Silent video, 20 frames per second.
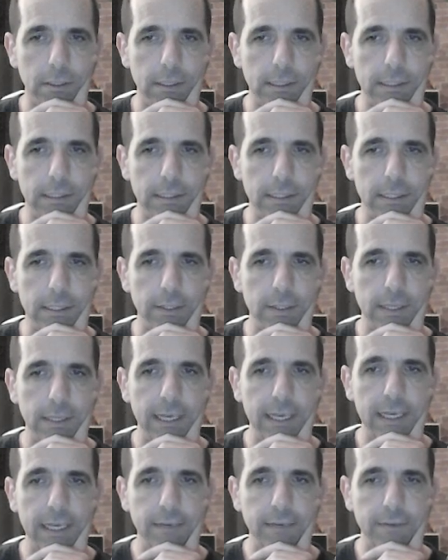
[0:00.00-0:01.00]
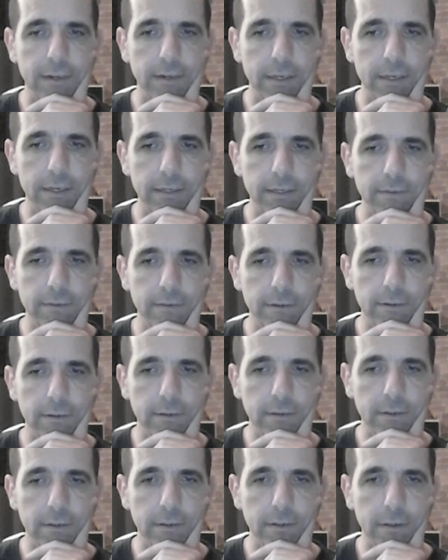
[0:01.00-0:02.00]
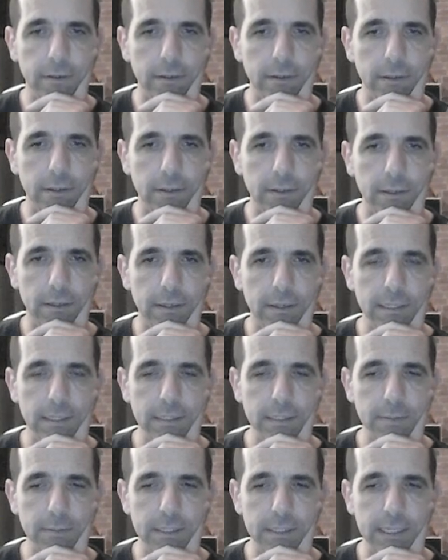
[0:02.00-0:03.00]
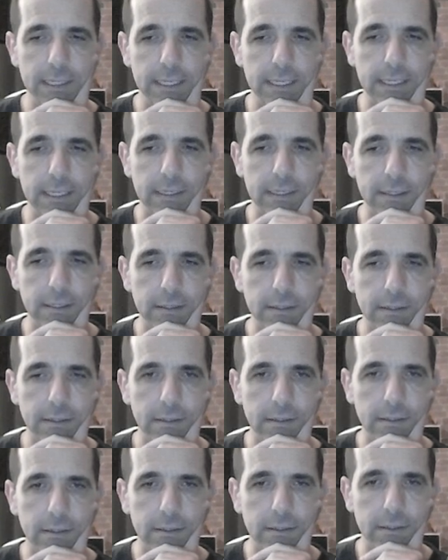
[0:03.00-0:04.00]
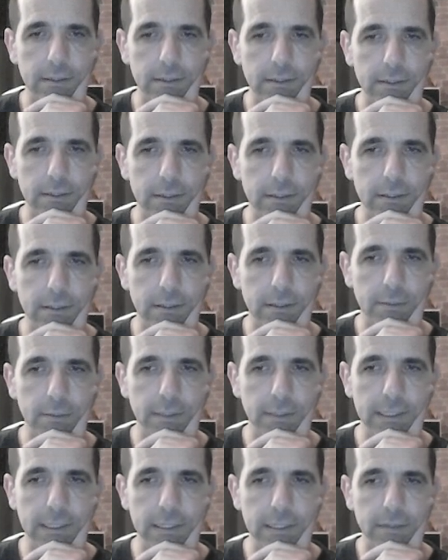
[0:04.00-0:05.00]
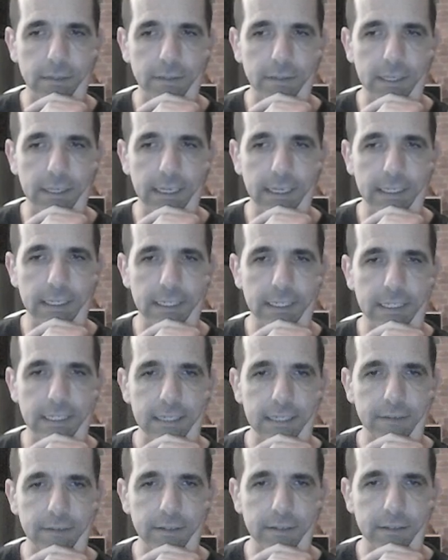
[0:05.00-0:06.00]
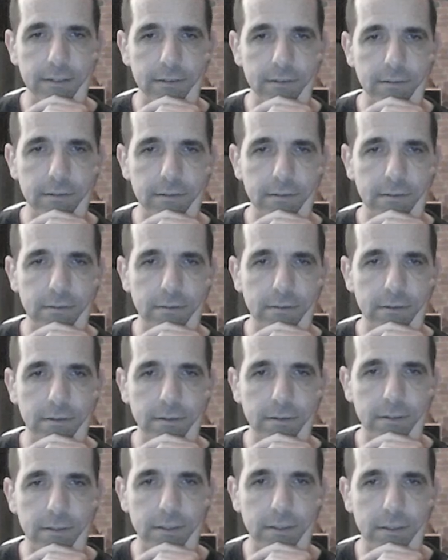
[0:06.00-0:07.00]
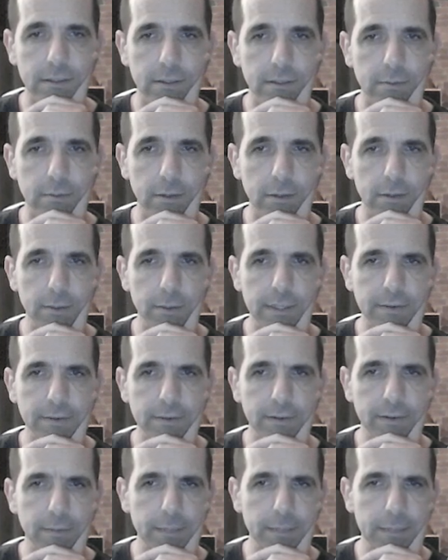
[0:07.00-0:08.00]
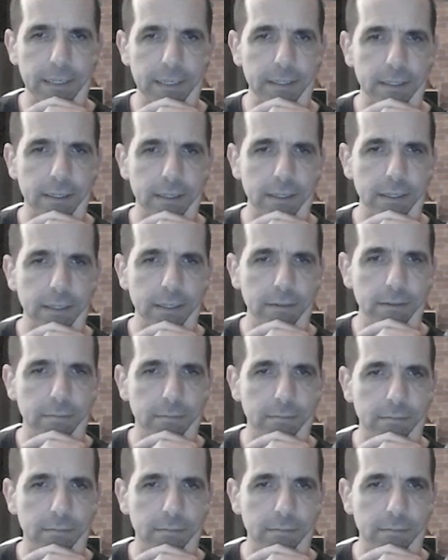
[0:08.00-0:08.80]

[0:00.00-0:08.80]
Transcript: So King E5 is a mistake, because after King D7, White would have nothing better to do.